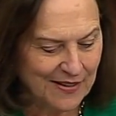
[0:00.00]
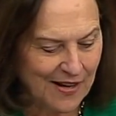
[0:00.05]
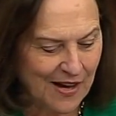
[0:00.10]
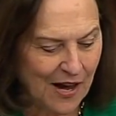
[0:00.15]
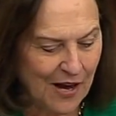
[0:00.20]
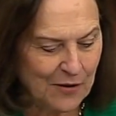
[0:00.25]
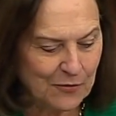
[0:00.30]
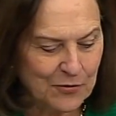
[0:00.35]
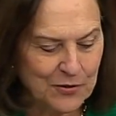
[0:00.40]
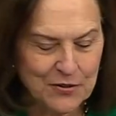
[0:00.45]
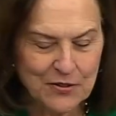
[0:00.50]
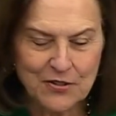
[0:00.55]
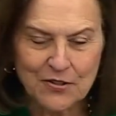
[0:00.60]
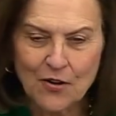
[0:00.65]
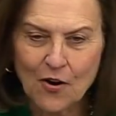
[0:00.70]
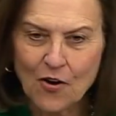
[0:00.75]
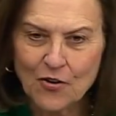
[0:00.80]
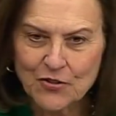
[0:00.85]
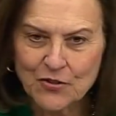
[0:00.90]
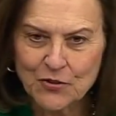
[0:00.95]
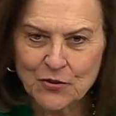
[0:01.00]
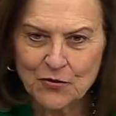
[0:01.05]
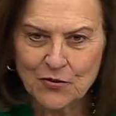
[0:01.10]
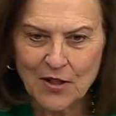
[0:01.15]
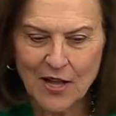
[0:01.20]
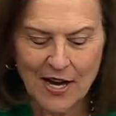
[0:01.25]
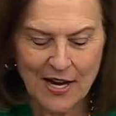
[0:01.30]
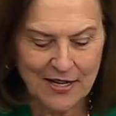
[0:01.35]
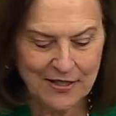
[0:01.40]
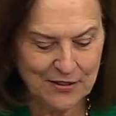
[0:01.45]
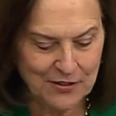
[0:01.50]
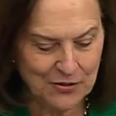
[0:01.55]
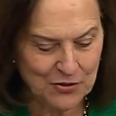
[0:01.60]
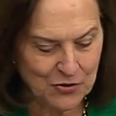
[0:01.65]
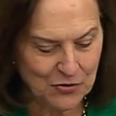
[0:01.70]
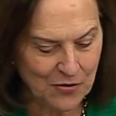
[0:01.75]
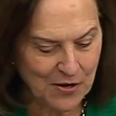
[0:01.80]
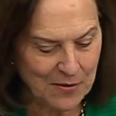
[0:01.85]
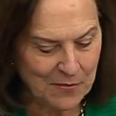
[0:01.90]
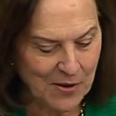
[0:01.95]
I was also glad to
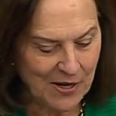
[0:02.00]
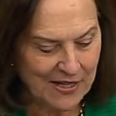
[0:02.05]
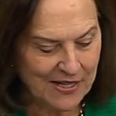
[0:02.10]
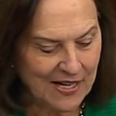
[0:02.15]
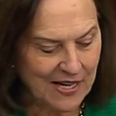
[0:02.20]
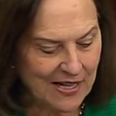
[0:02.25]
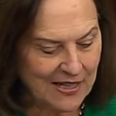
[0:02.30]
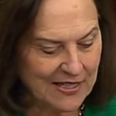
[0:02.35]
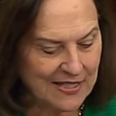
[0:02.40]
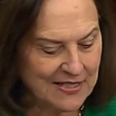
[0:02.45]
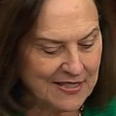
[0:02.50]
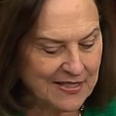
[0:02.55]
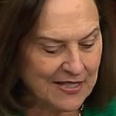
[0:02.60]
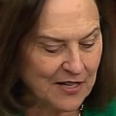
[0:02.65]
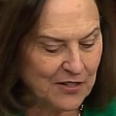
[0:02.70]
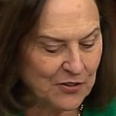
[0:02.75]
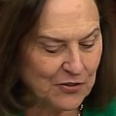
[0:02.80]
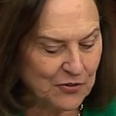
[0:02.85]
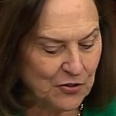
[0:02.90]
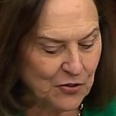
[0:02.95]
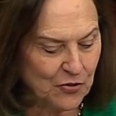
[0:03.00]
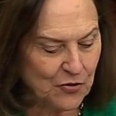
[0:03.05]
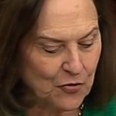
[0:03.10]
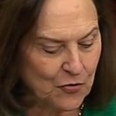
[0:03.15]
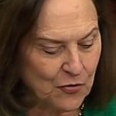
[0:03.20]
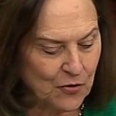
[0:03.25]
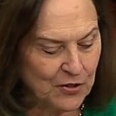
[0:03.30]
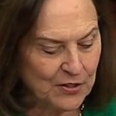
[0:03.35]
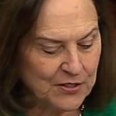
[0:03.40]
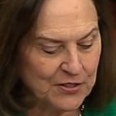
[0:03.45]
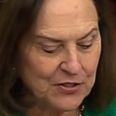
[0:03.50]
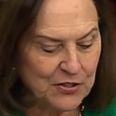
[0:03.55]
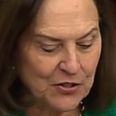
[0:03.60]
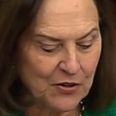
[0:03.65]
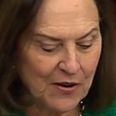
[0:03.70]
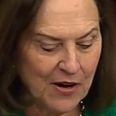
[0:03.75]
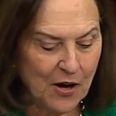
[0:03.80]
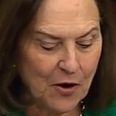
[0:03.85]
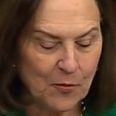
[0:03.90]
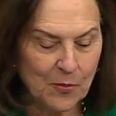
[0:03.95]
join my colleague Senator Cornyn to
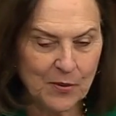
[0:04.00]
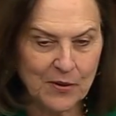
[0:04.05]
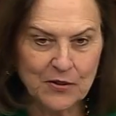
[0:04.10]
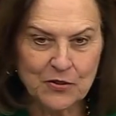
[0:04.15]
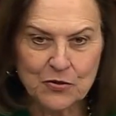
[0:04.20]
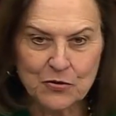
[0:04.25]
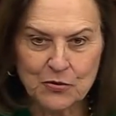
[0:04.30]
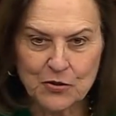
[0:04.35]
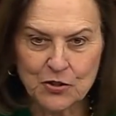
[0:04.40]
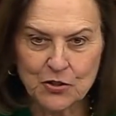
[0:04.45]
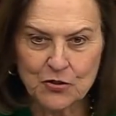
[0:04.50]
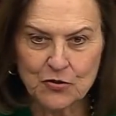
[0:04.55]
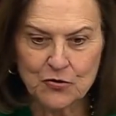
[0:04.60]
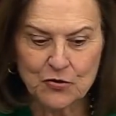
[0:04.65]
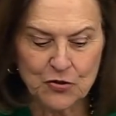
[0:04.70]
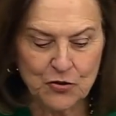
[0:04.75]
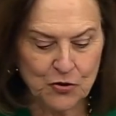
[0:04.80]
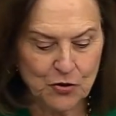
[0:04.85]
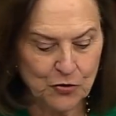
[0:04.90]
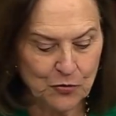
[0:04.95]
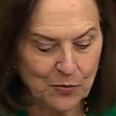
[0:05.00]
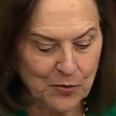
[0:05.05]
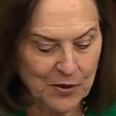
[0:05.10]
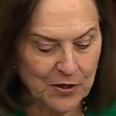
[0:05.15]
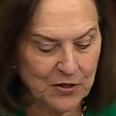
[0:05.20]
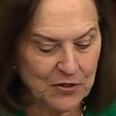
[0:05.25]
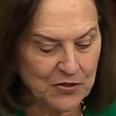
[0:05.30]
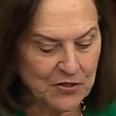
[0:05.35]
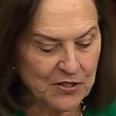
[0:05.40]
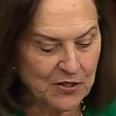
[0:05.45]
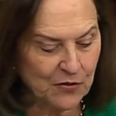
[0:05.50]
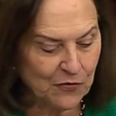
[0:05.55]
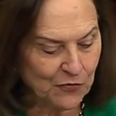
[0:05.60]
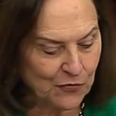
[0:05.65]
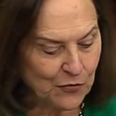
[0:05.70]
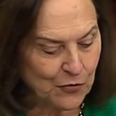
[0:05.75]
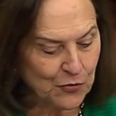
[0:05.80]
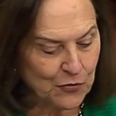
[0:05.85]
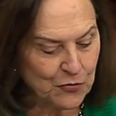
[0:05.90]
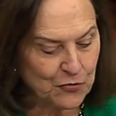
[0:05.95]
help introduce two bills that
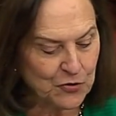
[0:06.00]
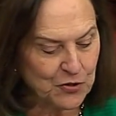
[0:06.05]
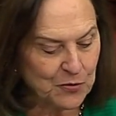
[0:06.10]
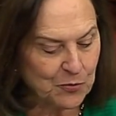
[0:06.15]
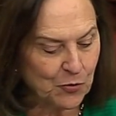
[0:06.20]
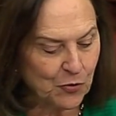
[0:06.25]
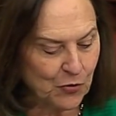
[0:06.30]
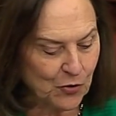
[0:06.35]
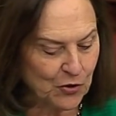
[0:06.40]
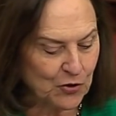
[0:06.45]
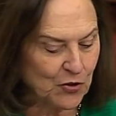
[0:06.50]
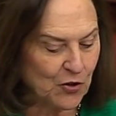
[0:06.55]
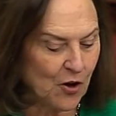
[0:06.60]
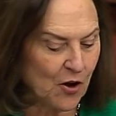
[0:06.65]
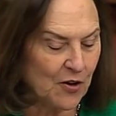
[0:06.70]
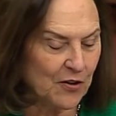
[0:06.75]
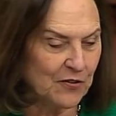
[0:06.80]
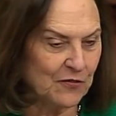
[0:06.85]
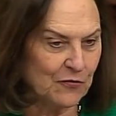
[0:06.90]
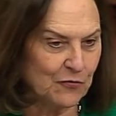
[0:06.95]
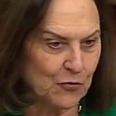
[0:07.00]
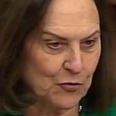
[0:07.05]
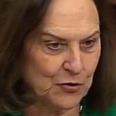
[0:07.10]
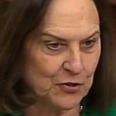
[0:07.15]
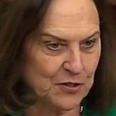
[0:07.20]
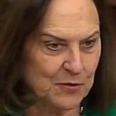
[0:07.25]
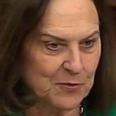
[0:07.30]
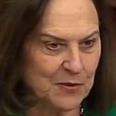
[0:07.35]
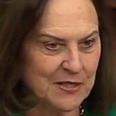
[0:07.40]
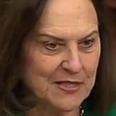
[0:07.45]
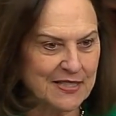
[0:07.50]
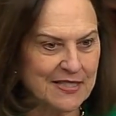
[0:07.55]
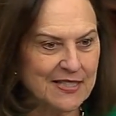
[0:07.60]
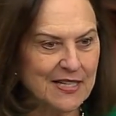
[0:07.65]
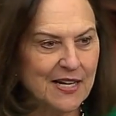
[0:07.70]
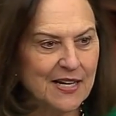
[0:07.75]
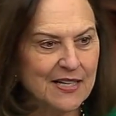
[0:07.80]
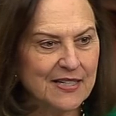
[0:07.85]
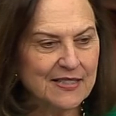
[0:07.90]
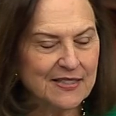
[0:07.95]
further support law enforcement's
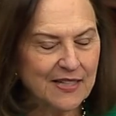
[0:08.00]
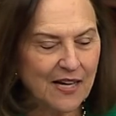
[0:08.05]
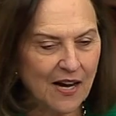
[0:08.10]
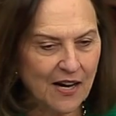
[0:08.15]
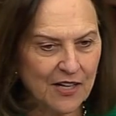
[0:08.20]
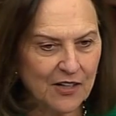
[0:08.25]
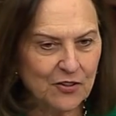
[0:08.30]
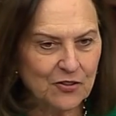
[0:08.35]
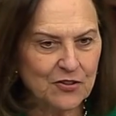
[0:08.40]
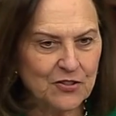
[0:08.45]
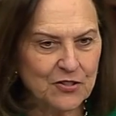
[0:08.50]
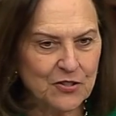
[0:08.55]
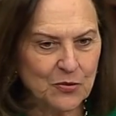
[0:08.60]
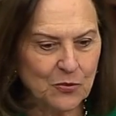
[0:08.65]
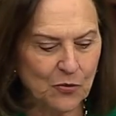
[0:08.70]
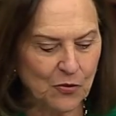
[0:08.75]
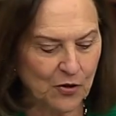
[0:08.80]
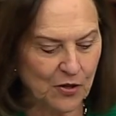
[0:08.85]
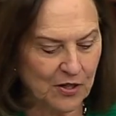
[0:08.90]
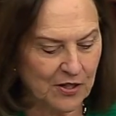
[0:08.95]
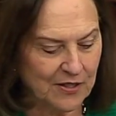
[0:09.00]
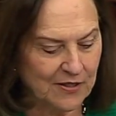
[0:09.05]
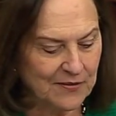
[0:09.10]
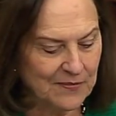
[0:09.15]
tireless work.